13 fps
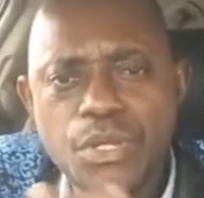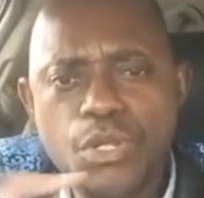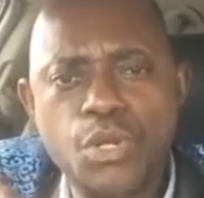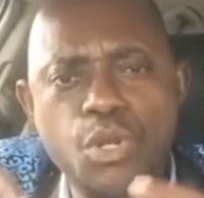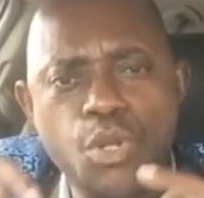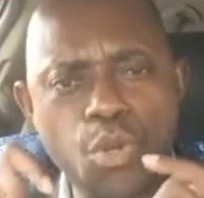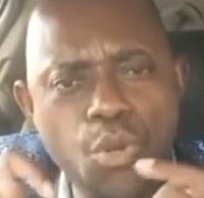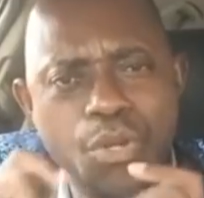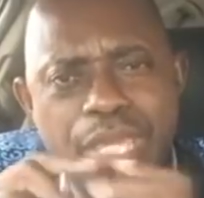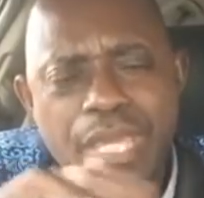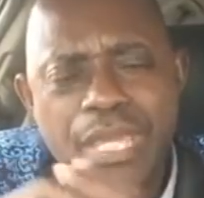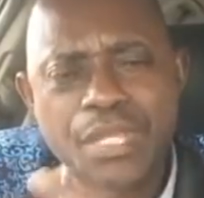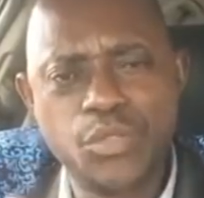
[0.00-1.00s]

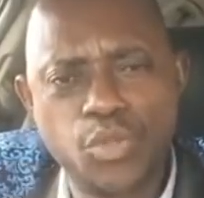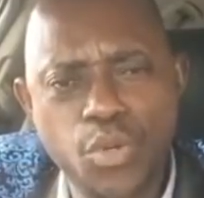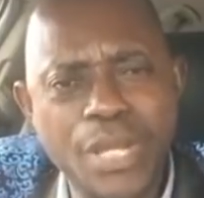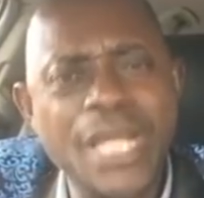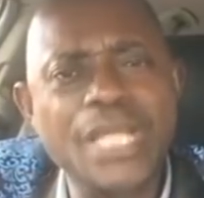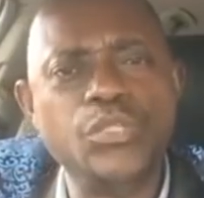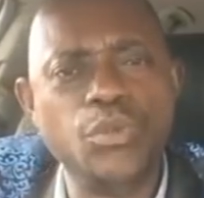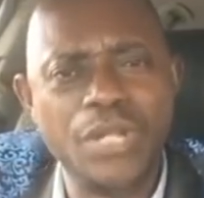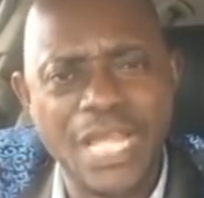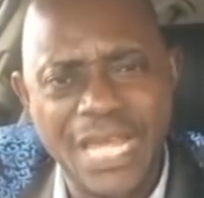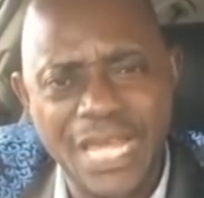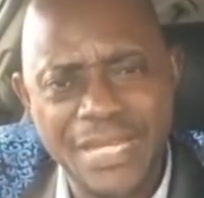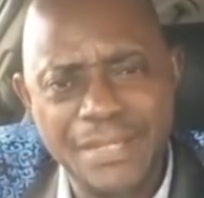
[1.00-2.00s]
look into Edo
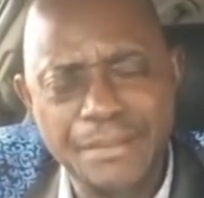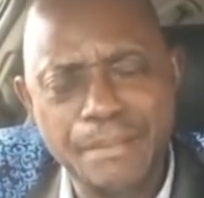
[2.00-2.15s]
line.